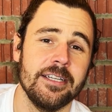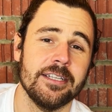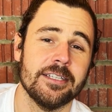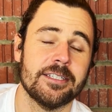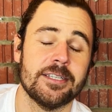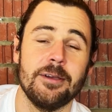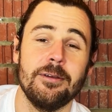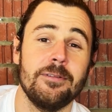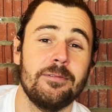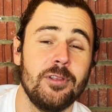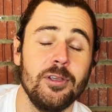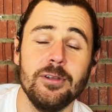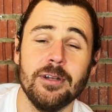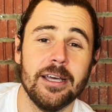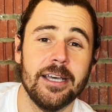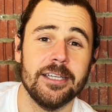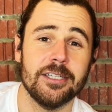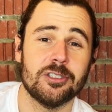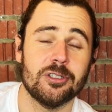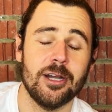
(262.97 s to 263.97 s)
So if you
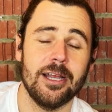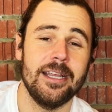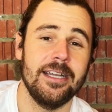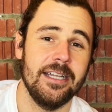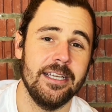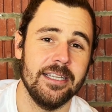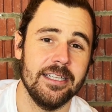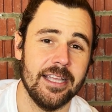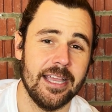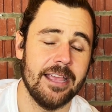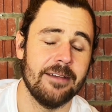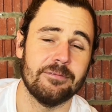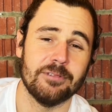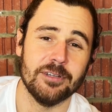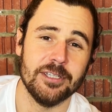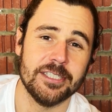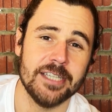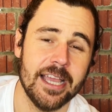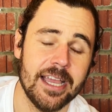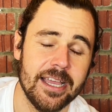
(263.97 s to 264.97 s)
like training
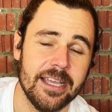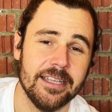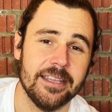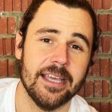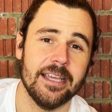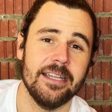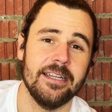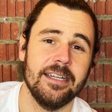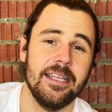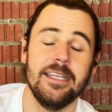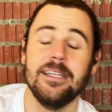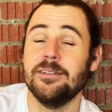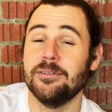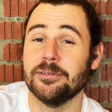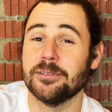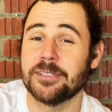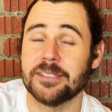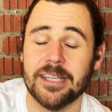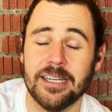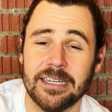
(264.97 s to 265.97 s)
every day, then
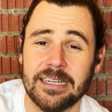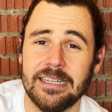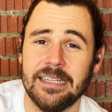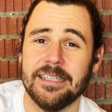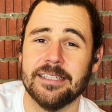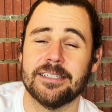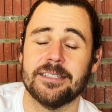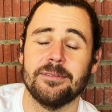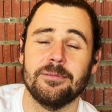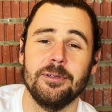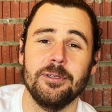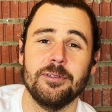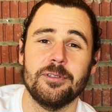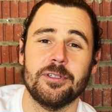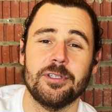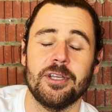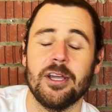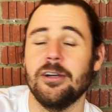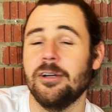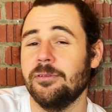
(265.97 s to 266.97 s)
indoor cycling is the route
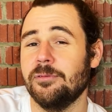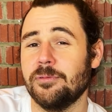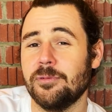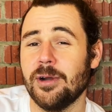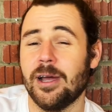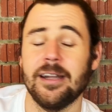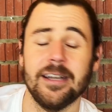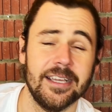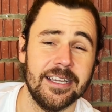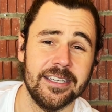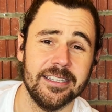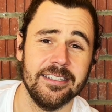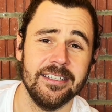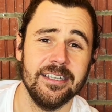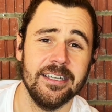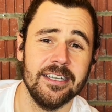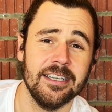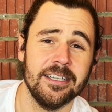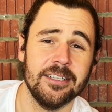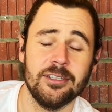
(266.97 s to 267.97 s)
to go. Running
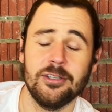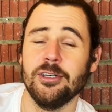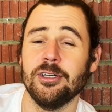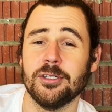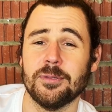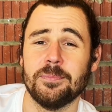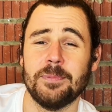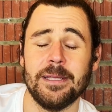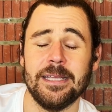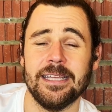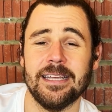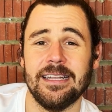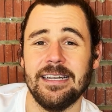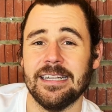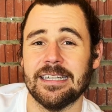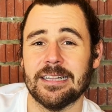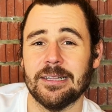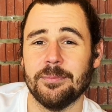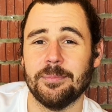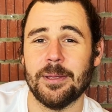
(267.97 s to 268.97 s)
could be a
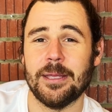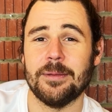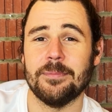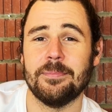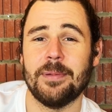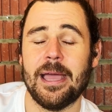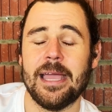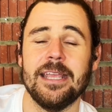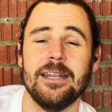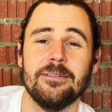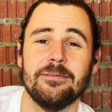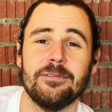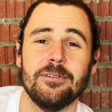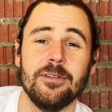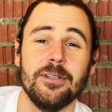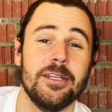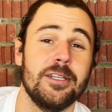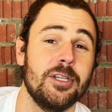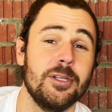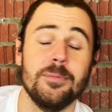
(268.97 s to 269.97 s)
little bit
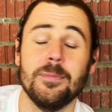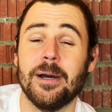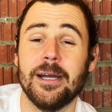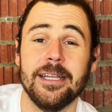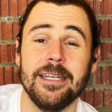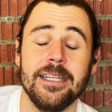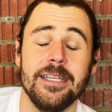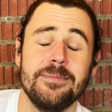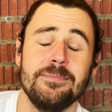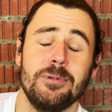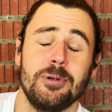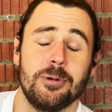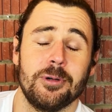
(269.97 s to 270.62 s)
painful and you might need more